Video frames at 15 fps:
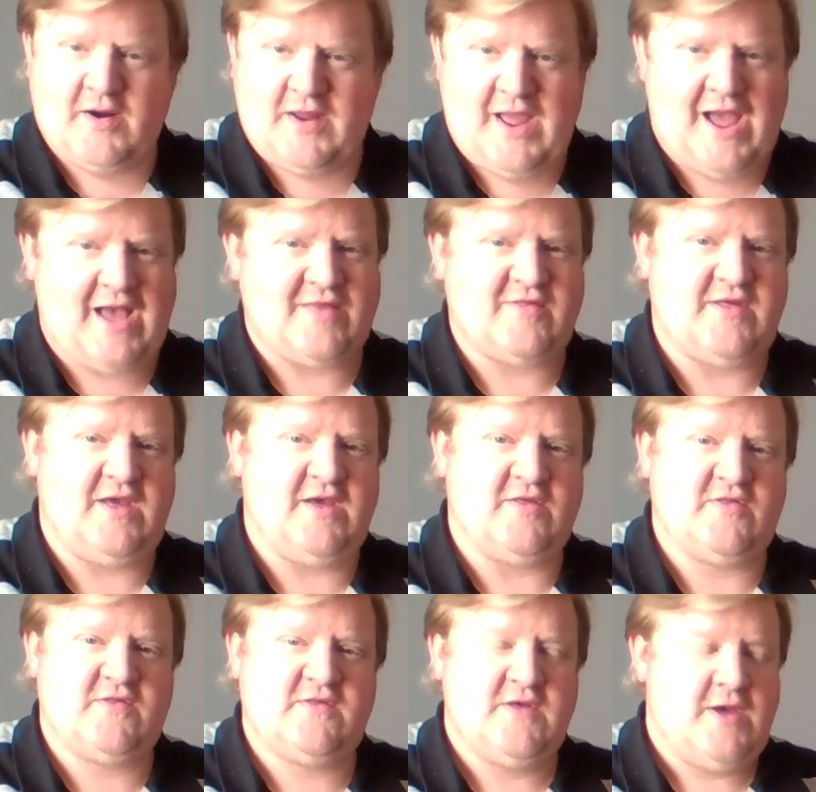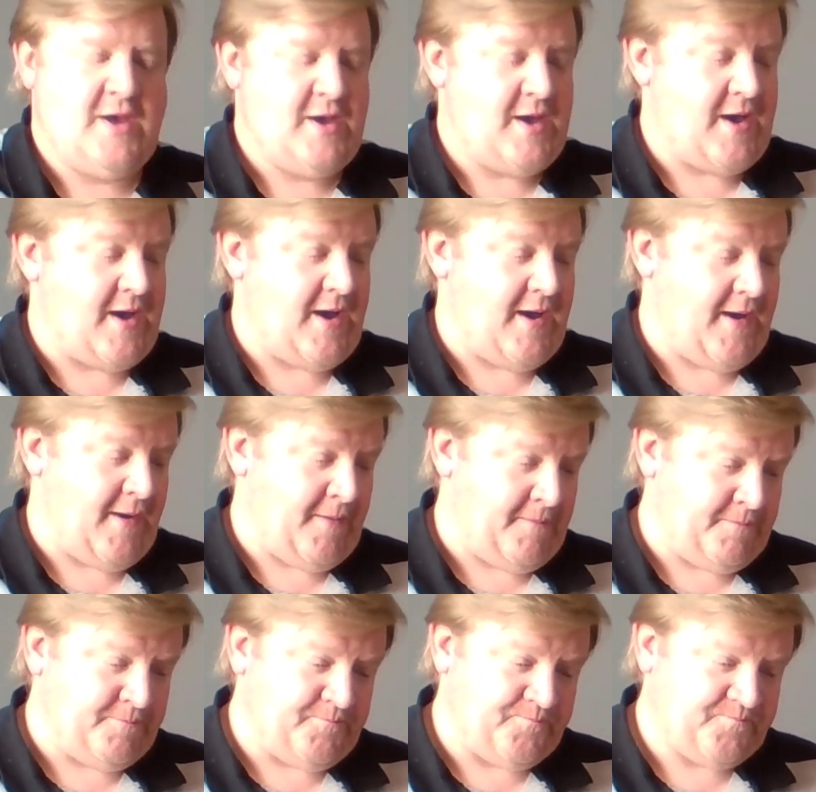Cassius,
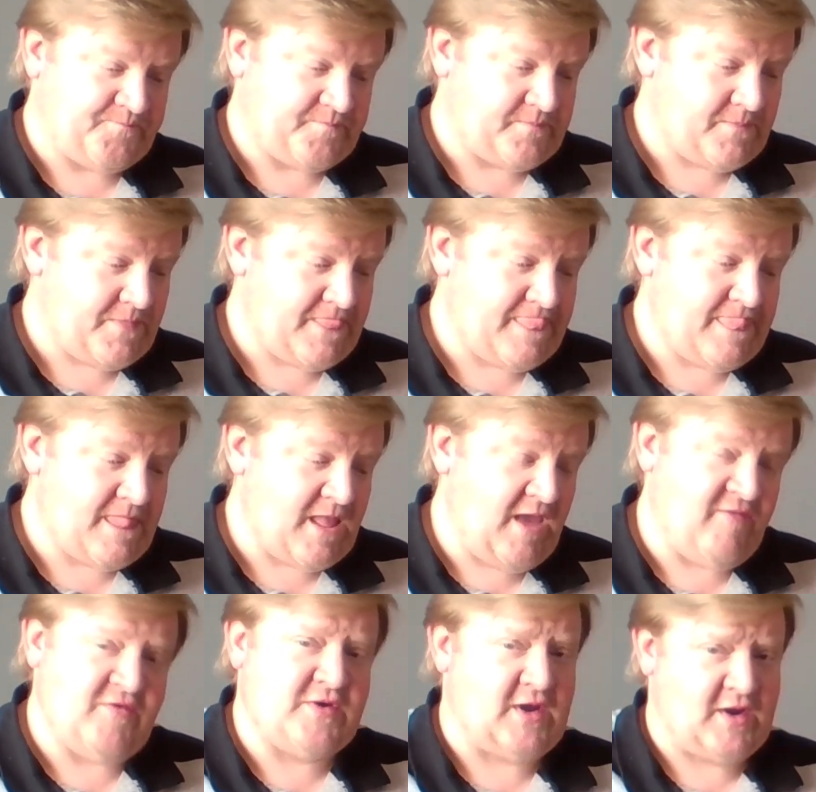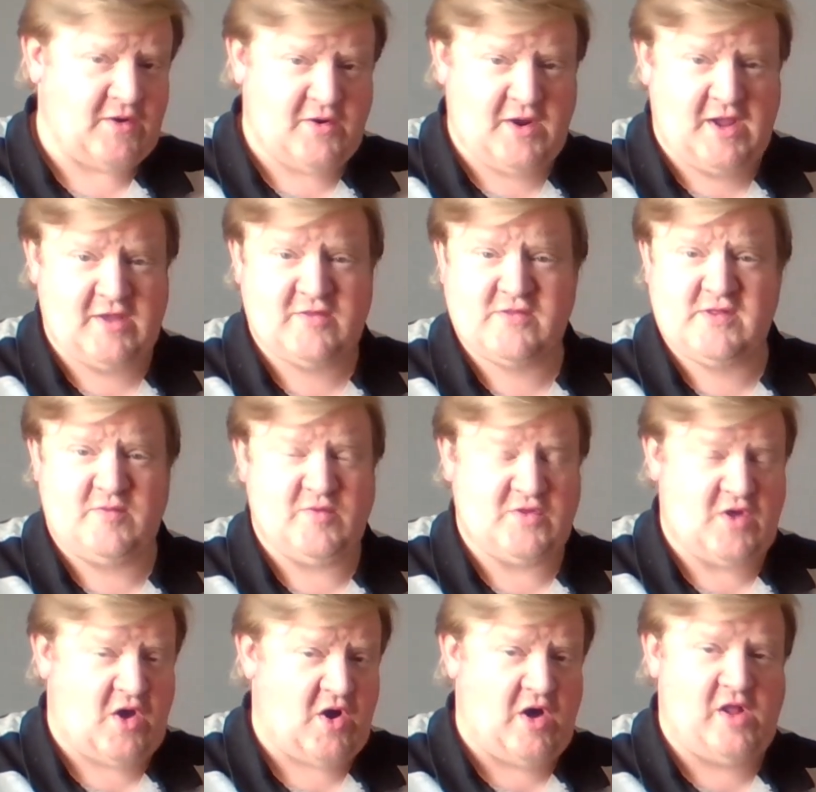even Tigurius. It was
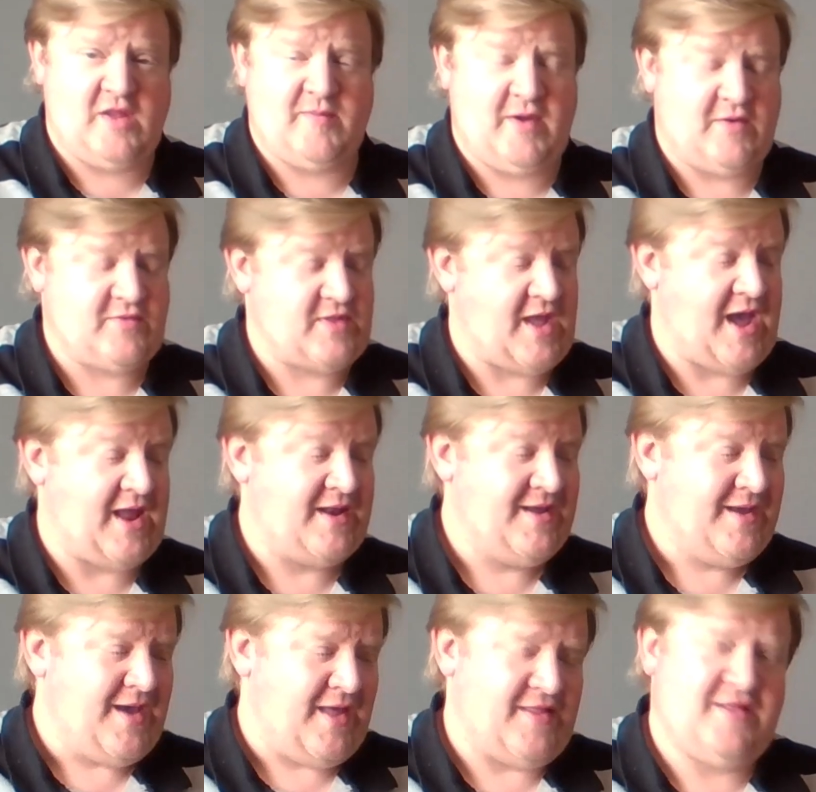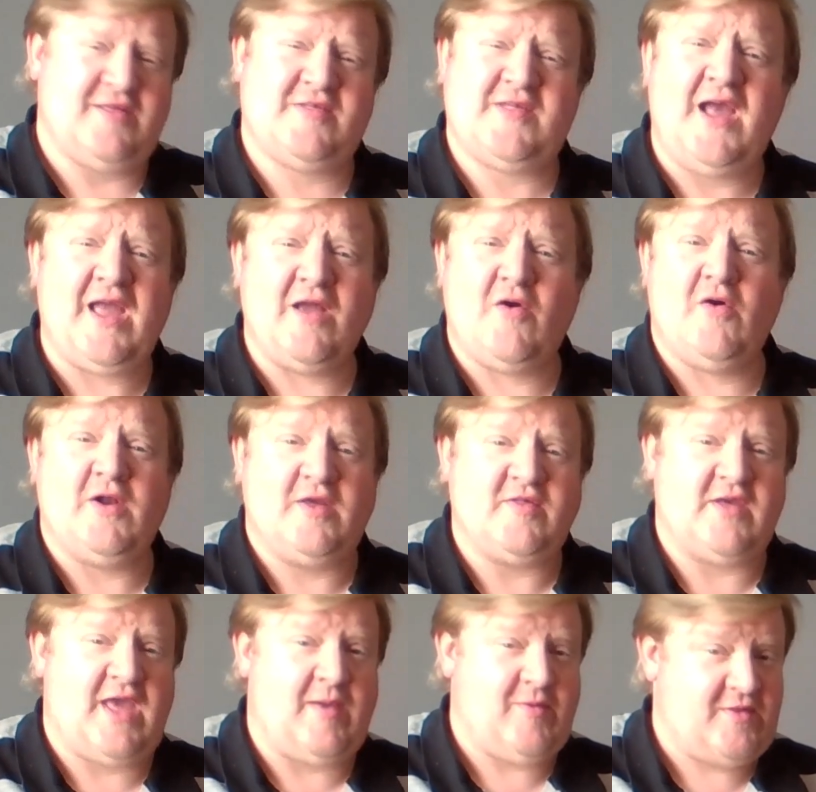all about that. I think the second codex
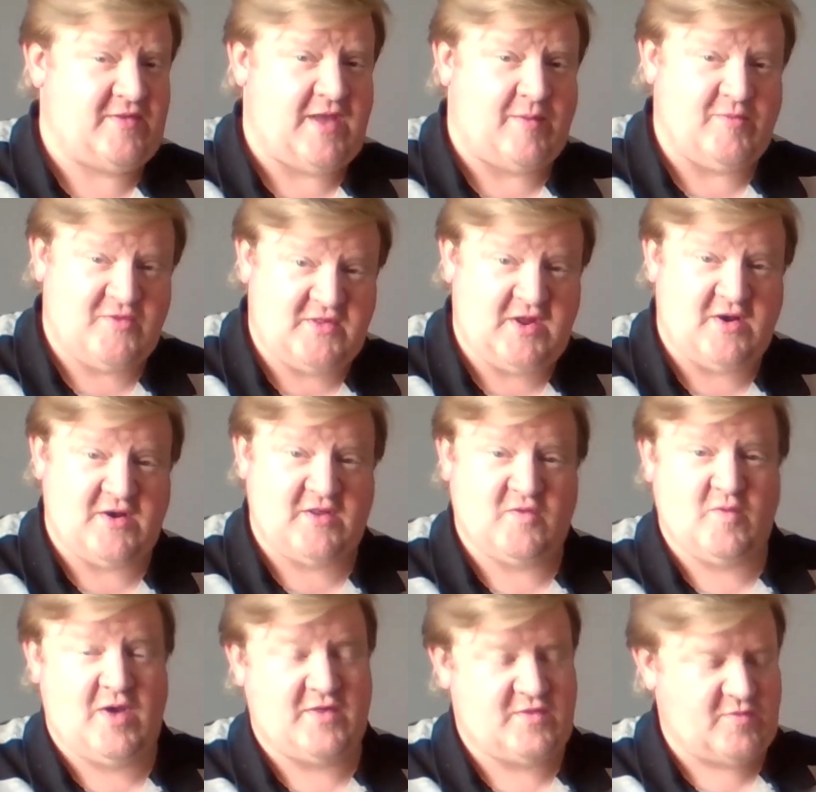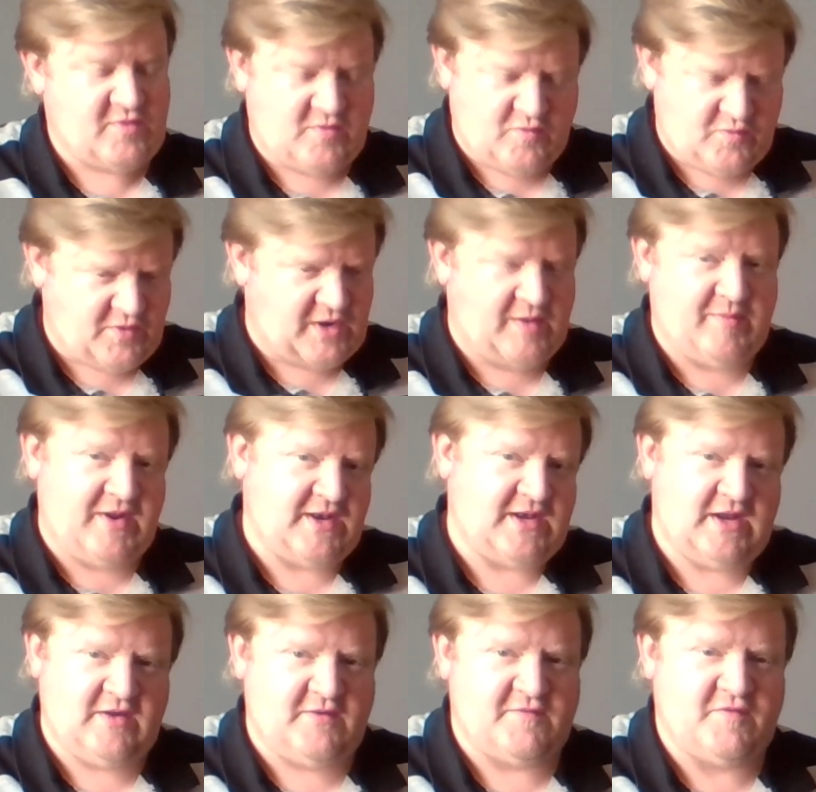that came out at the time was tiered as well, so it was a really big
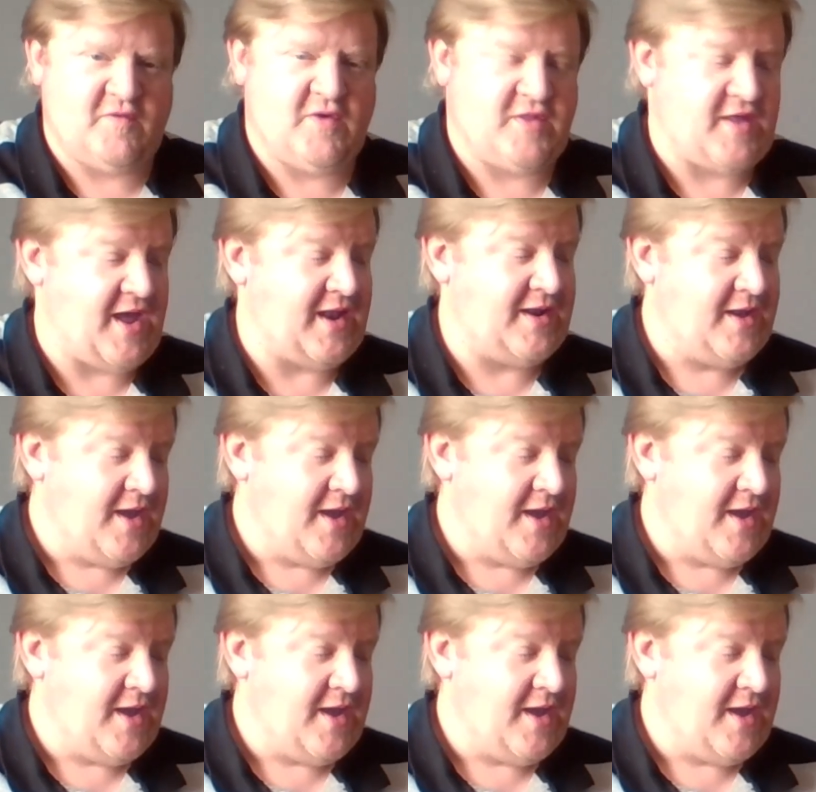deal in 4th Ed.